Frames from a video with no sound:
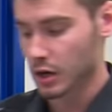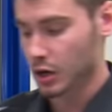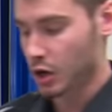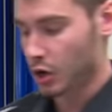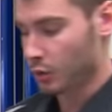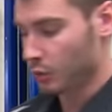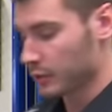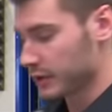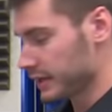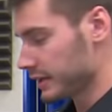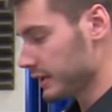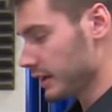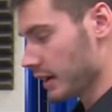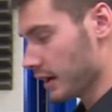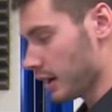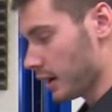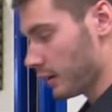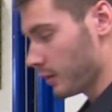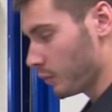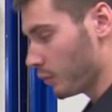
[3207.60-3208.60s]
We
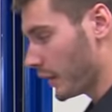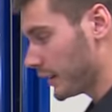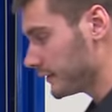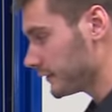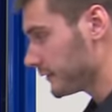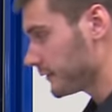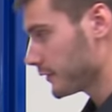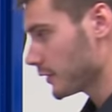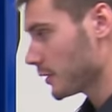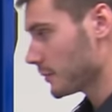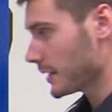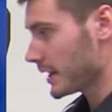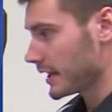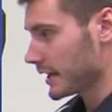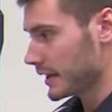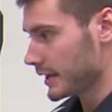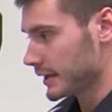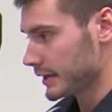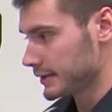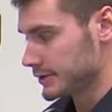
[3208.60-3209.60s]
uh, went from
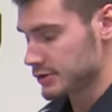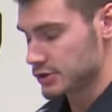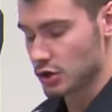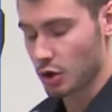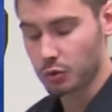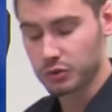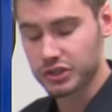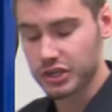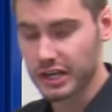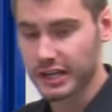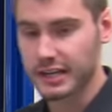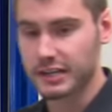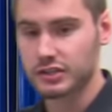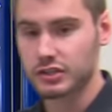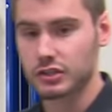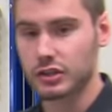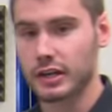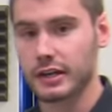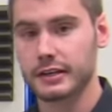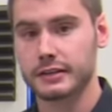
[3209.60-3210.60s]
a no check engine
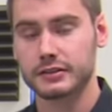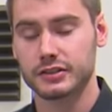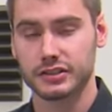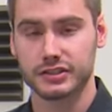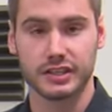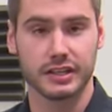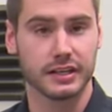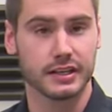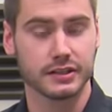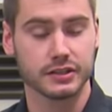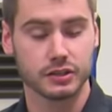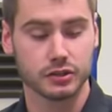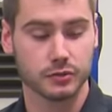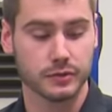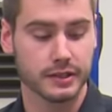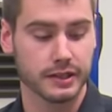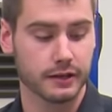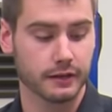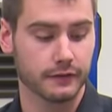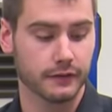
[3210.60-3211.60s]
light, just a
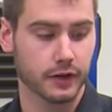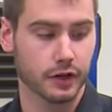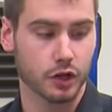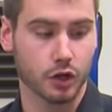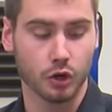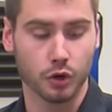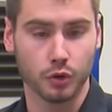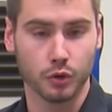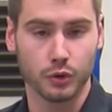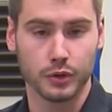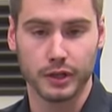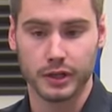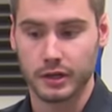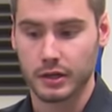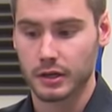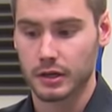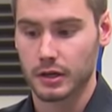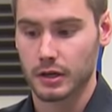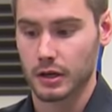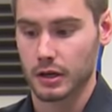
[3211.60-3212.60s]
history of a code,
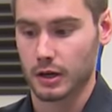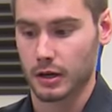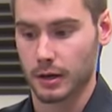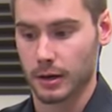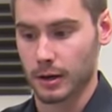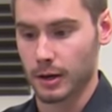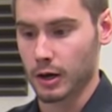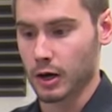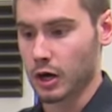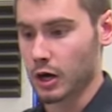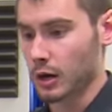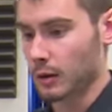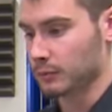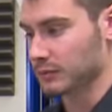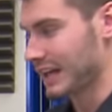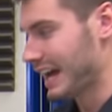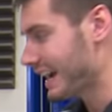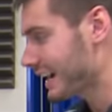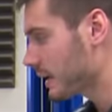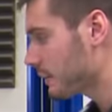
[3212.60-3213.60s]
um,
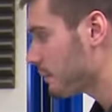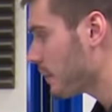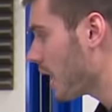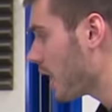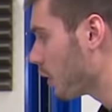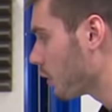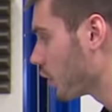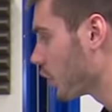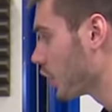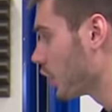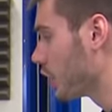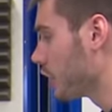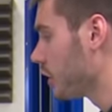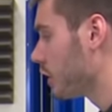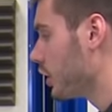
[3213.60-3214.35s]
lack of power.